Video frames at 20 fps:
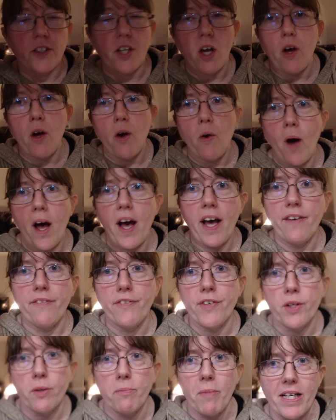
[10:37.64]
So I've
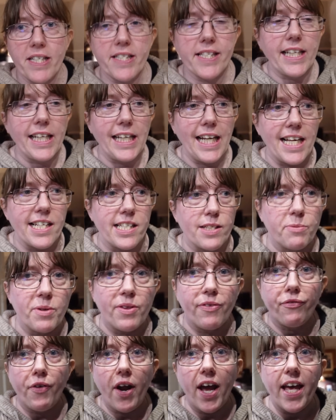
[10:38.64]
done my singing lesson
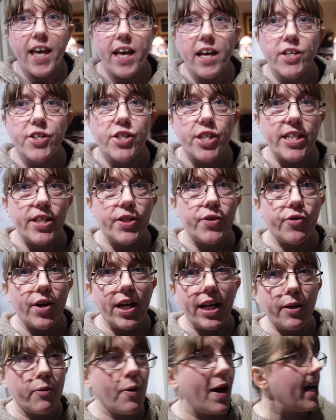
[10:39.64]
with Freya. She did
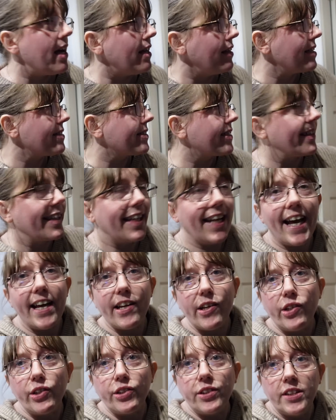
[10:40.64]
really well. Let's get the
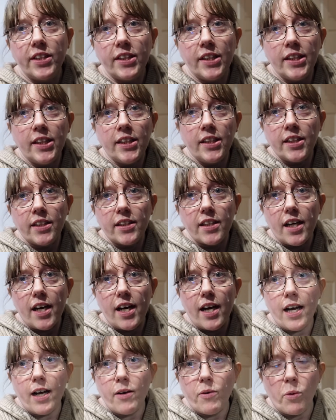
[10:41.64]
light on.
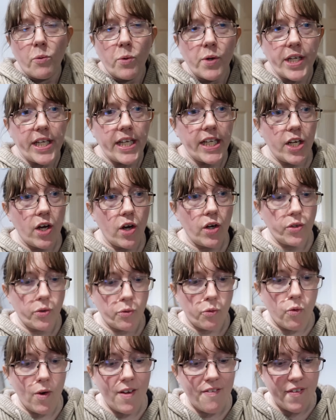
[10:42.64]
We're working on a
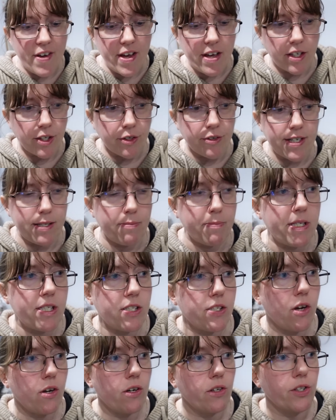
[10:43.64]
River Christmas
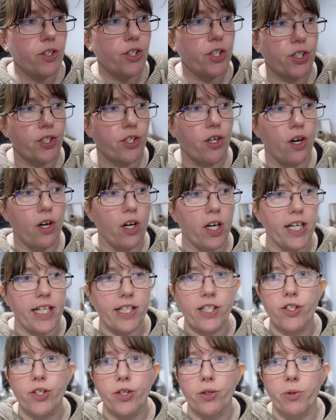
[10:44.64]
song. She's got
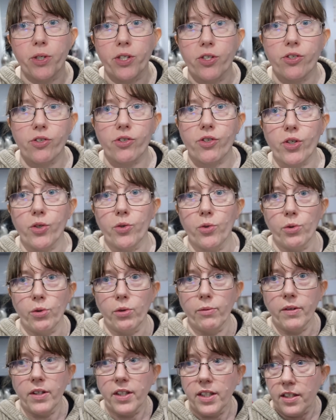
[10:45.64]
into a
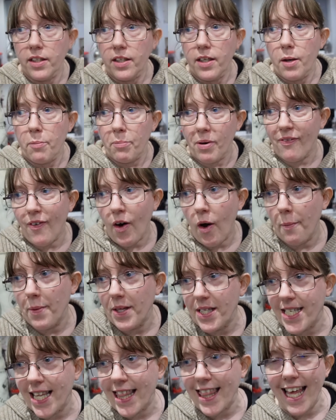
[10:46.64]
school
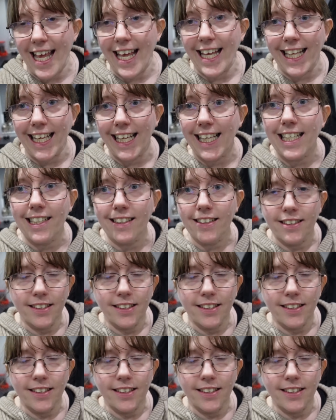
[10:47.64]
performance thing.